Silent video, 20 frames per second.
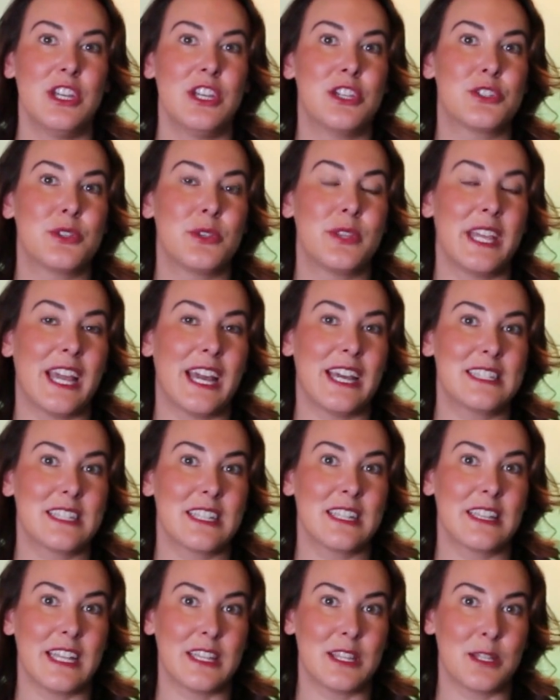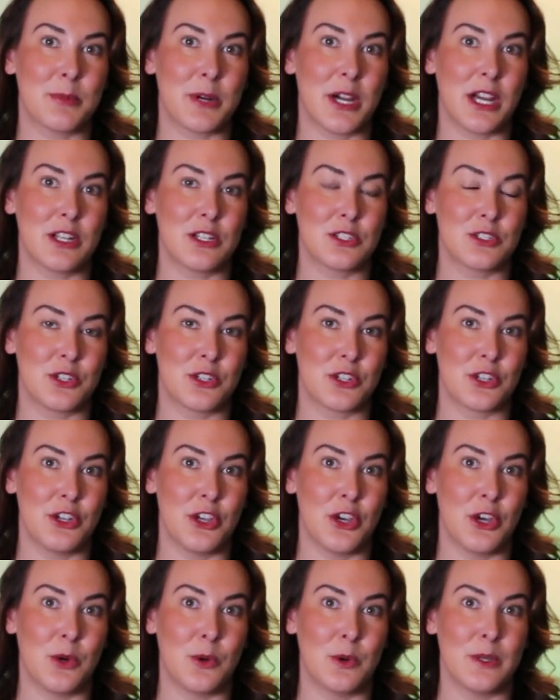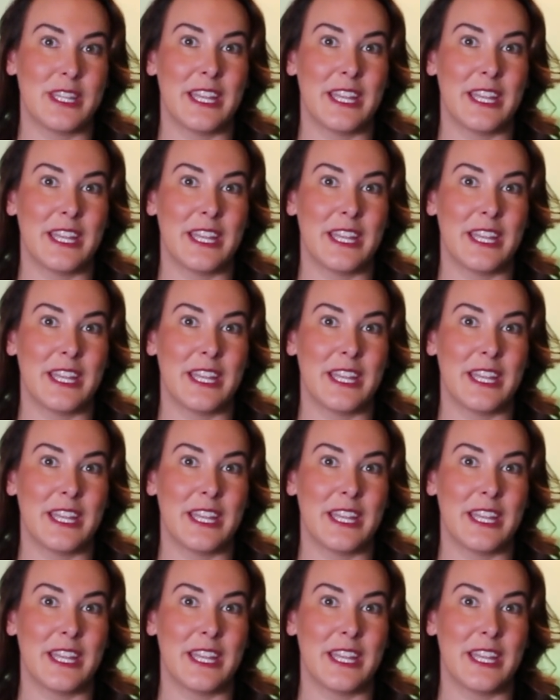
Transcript: so they had to let the product owner know